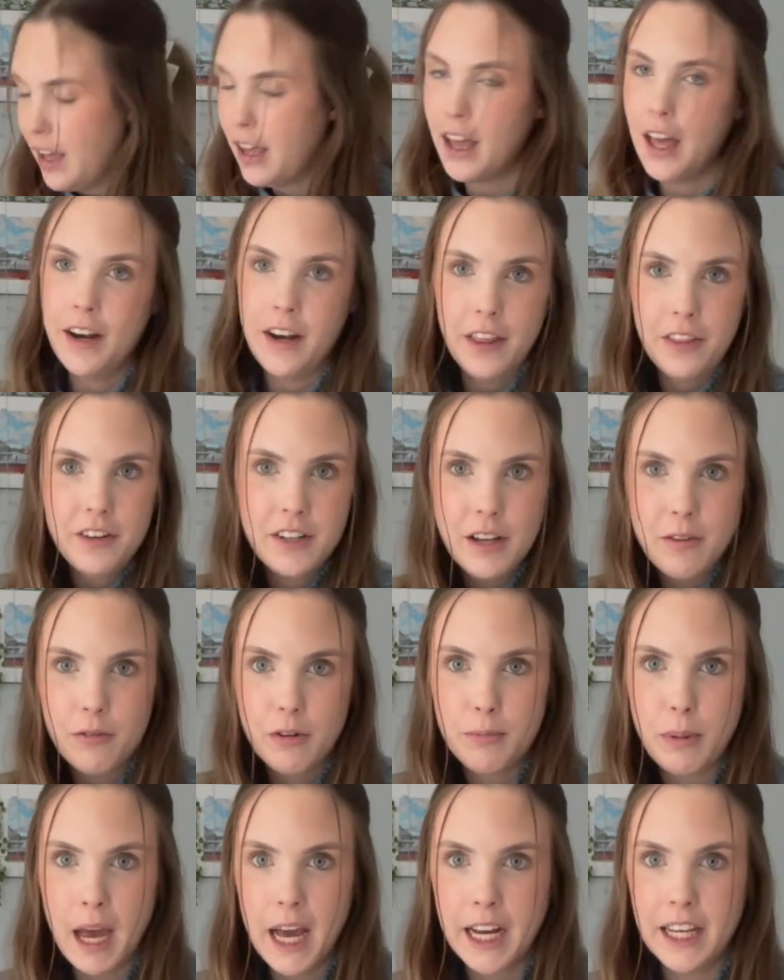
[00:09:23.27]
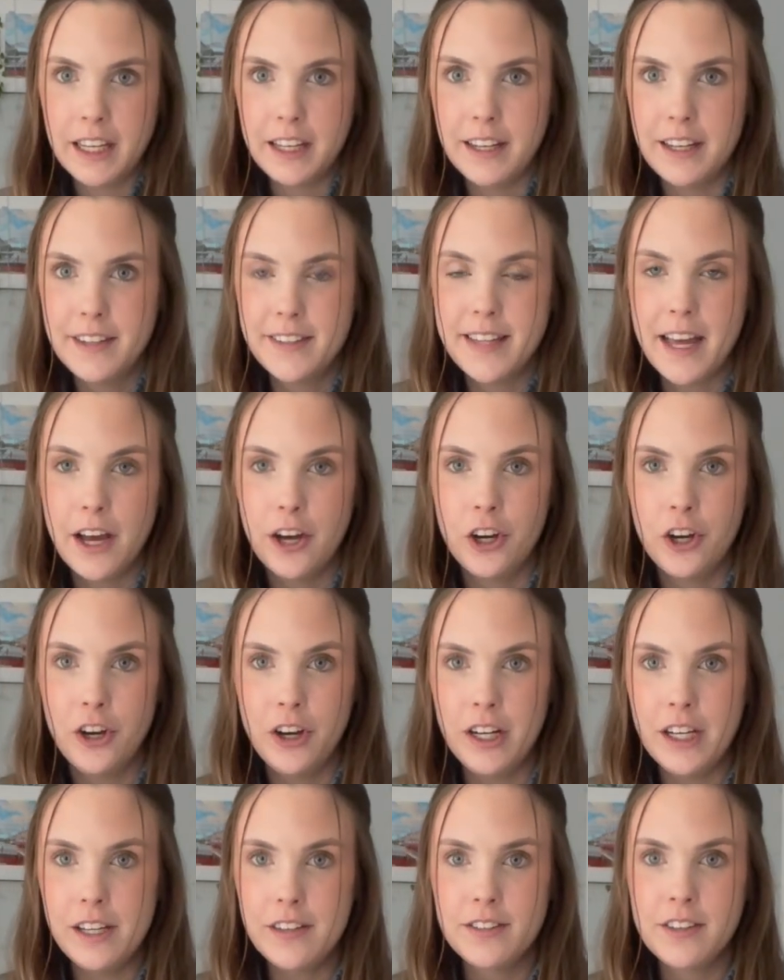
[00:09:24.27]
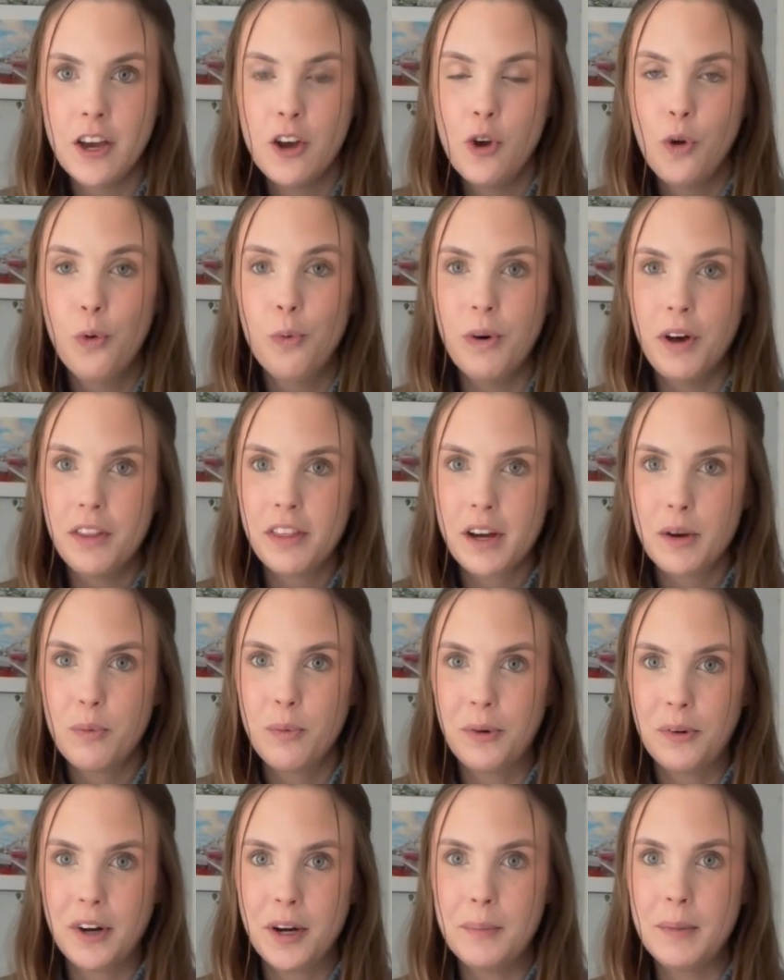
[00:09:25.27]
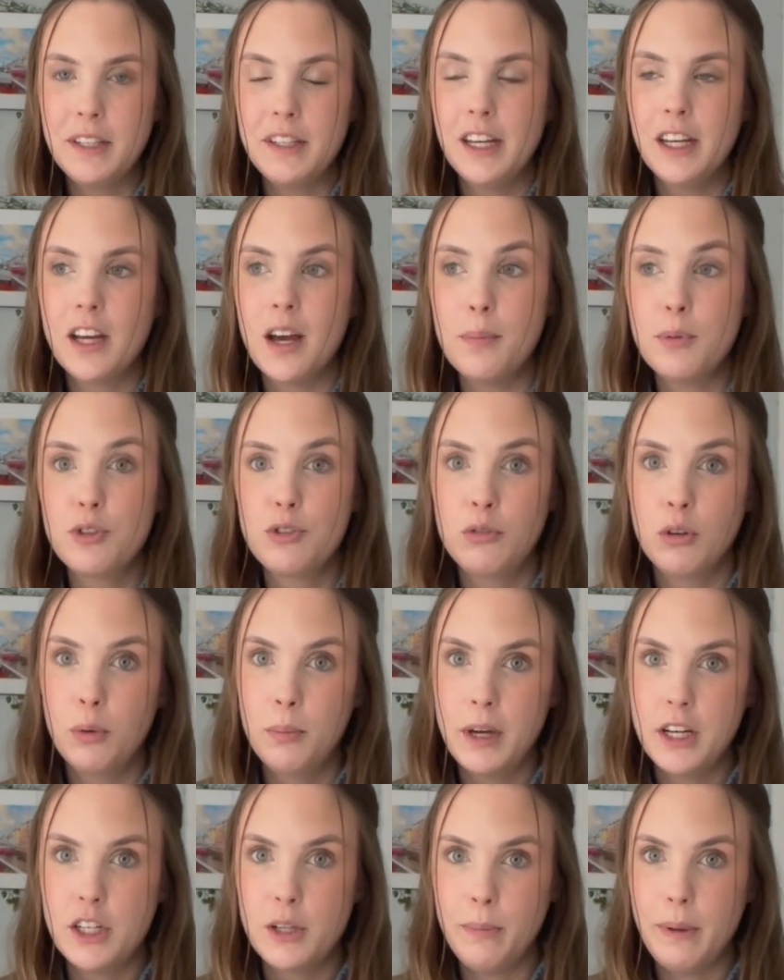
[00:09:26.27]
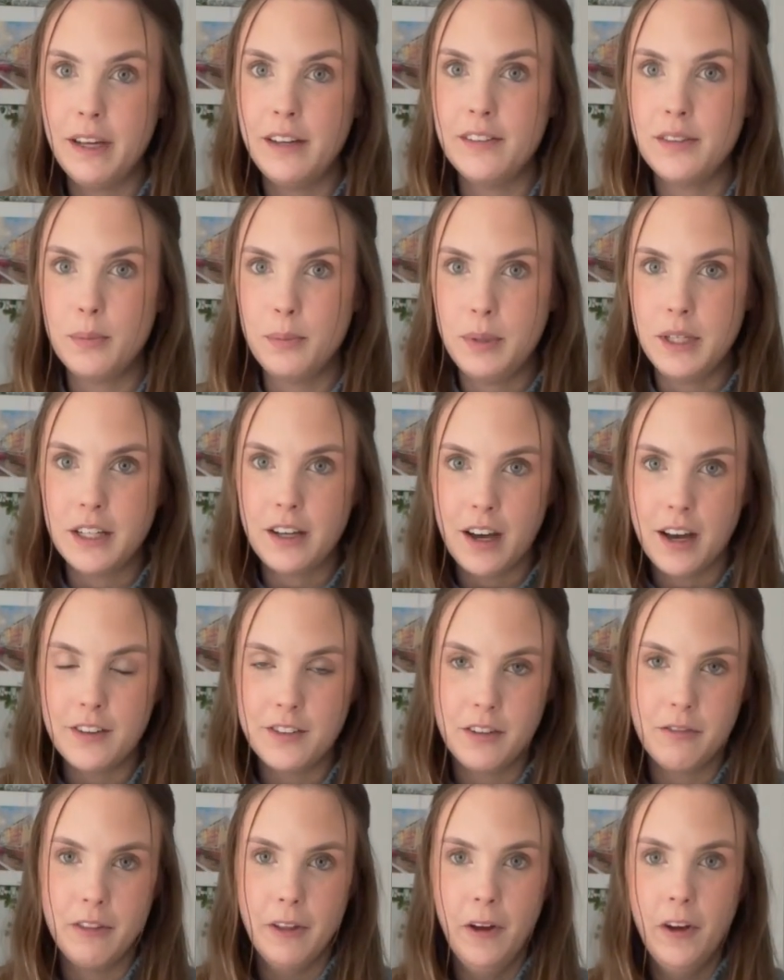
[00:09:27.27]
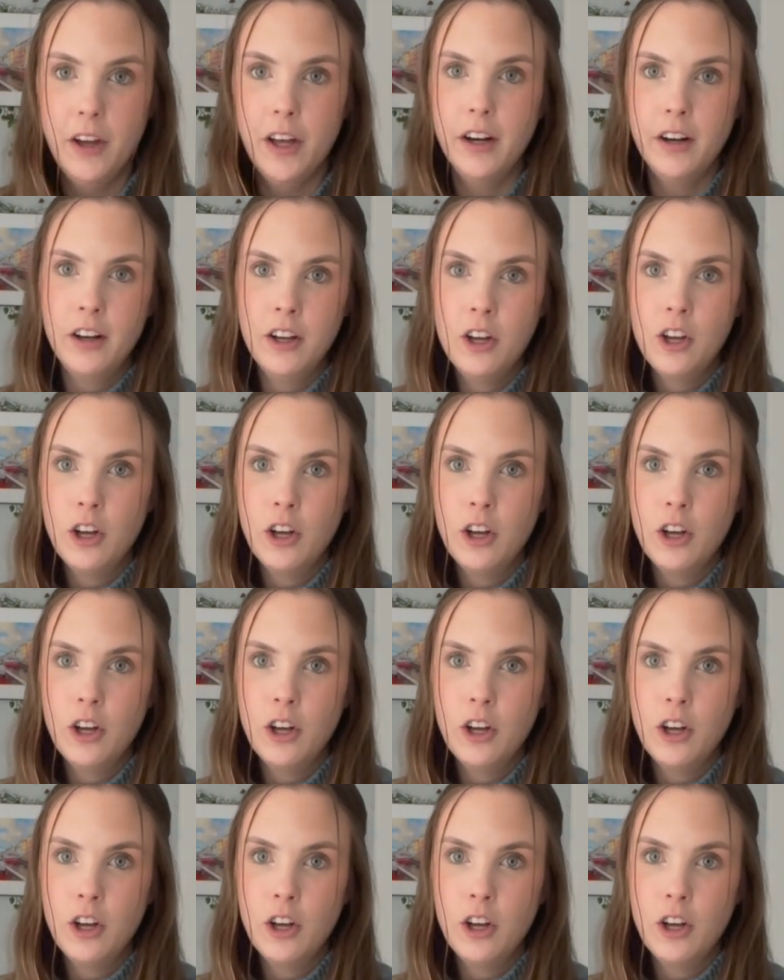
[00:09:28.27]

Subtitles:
Another tip for packing is that hoodies, while they're warm, take up so much space because of the hood.